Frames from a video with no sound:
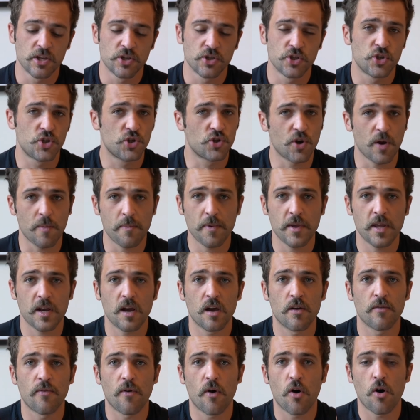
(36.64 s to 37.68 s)
strip it
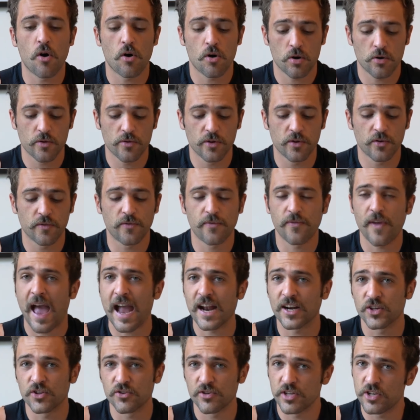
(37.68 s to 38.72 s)
of all the
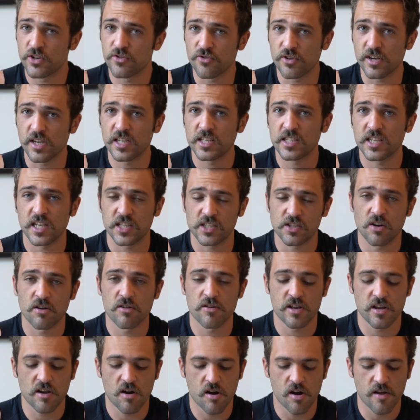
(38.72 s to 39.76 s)
factory grease that's
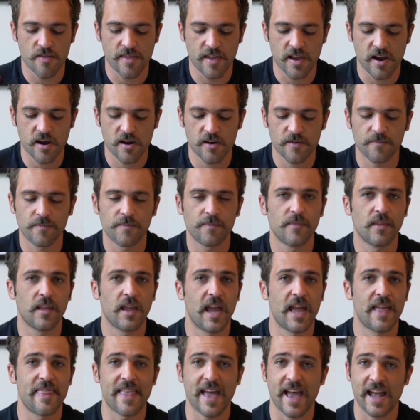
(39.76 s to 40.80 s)
already on there,
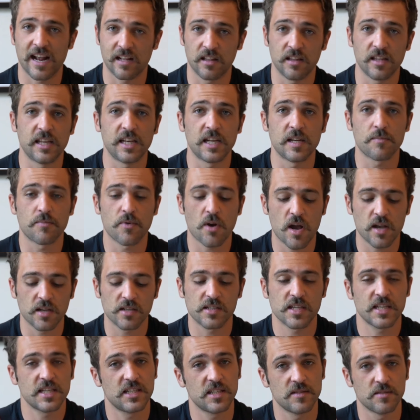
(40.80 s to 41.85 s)
and that cleaning
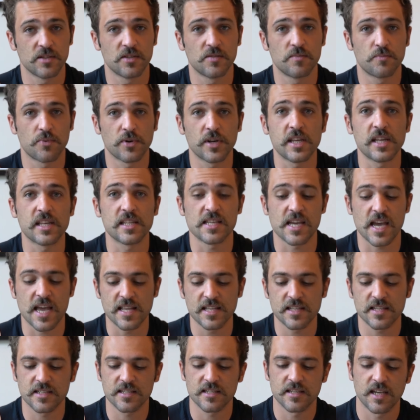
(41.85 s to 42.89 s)
process is pretty
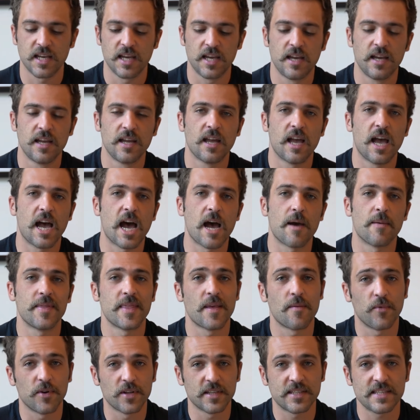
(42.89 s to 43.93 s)
intense. And
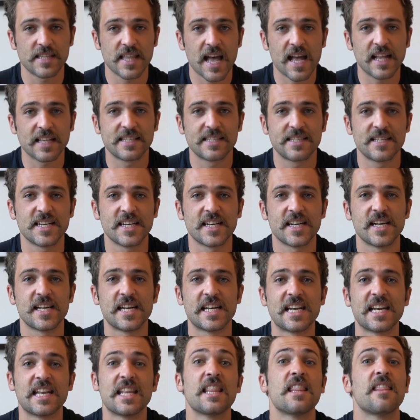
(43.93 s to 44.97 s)
then once that's
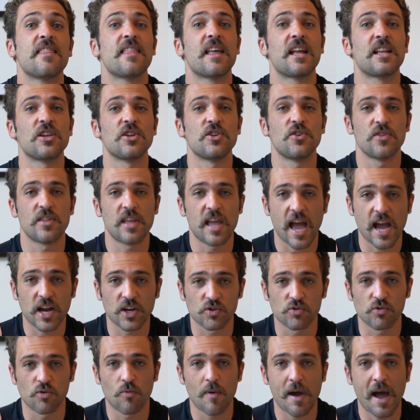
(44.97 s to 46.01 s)
done, then you do the
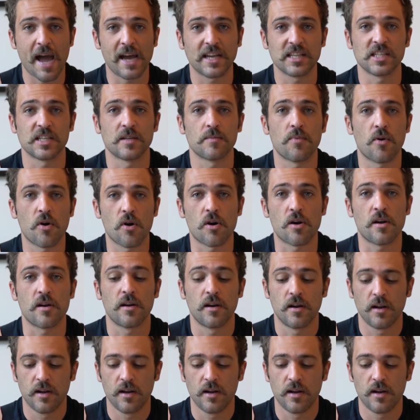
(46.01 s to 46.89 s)
actual waxing part.